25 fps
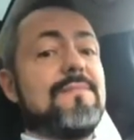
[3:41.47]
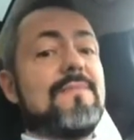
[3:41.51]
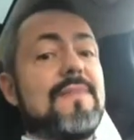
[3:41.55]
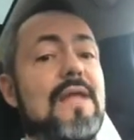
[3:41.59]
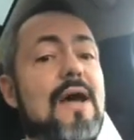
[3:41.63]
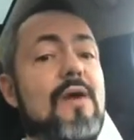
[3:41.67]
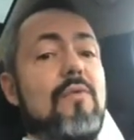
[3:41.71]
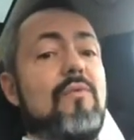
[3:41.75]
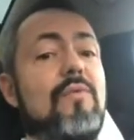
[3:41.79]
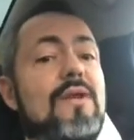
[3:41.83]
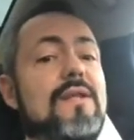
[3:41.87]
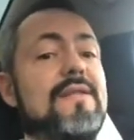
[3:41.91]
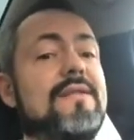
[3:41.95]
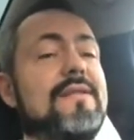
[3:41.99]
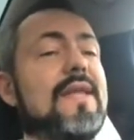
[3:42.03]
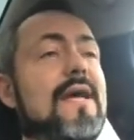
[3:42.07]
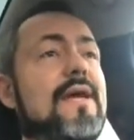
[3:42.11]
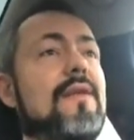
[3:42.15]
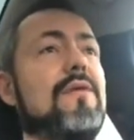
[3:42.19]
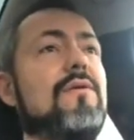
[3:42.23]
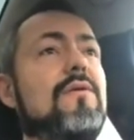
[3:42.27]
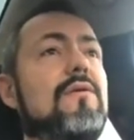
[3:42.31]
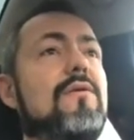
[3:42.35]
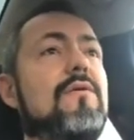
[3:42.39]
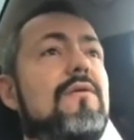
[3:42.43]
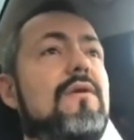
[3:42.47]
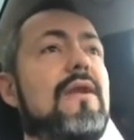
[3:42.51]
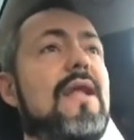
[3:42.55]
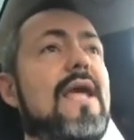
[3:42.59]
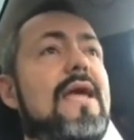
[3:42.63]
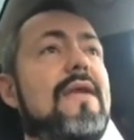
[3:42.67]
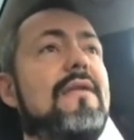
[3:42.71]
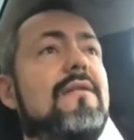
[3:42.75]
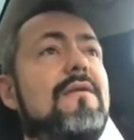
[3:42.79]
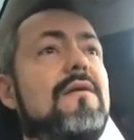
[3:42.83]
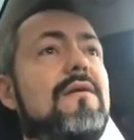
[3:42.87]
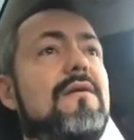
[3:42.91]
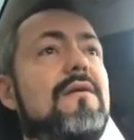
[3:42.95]
I will tell you
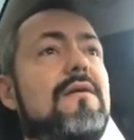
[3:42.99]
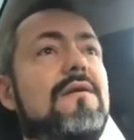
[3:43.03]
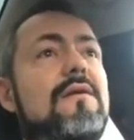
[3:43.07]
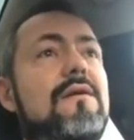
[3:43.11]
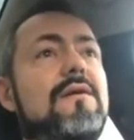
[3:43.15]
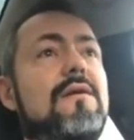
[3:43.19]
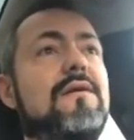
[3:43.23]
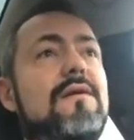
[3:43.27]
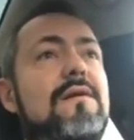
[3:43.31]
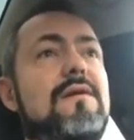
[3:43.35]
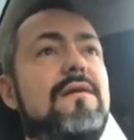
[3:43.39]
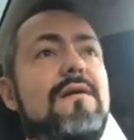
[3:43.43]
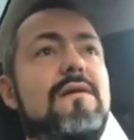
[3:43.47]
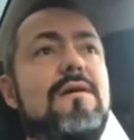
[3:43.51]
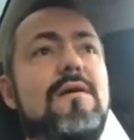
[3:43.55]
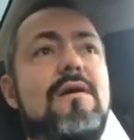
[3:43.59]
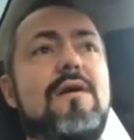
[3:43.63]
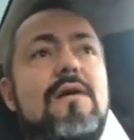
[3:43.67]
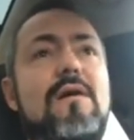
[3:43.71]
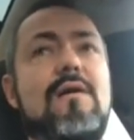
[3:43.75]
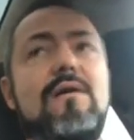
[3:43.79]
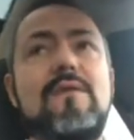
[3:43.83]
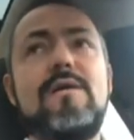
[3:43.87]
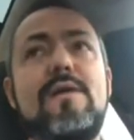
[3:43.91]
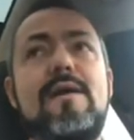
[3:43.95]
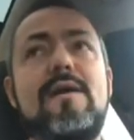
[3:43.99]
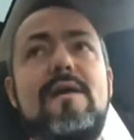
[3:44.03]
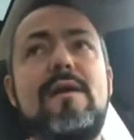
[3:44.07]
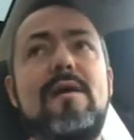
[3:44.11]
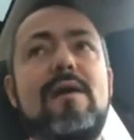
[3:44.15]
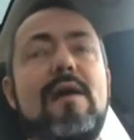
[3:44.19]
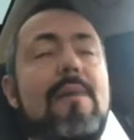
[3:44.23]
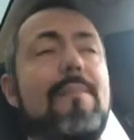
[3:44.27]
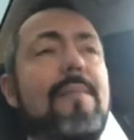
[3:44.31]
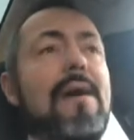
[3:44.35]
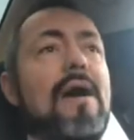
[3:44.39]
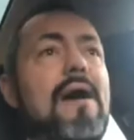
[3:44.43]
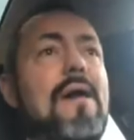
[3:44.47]
later on
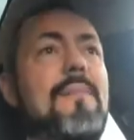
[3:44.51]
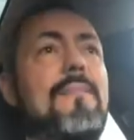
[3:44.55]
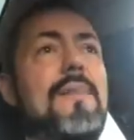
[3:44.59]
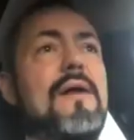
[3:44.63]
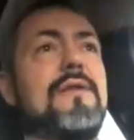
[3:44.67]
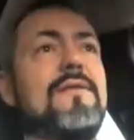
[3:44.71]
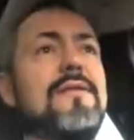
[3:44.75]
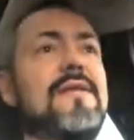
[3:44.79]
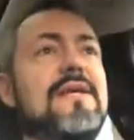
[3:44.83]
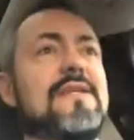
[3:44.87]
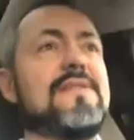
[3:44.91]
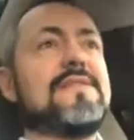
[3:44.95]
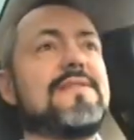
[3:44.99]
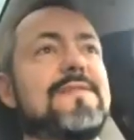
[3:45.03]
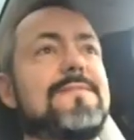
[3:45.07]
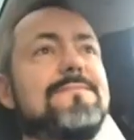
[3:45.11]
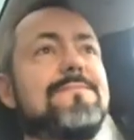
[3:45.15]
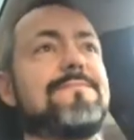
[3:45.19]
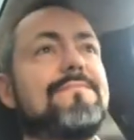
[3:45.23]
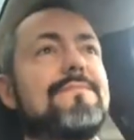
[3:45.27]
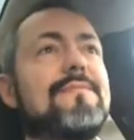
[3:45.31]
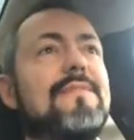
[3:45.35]
about this.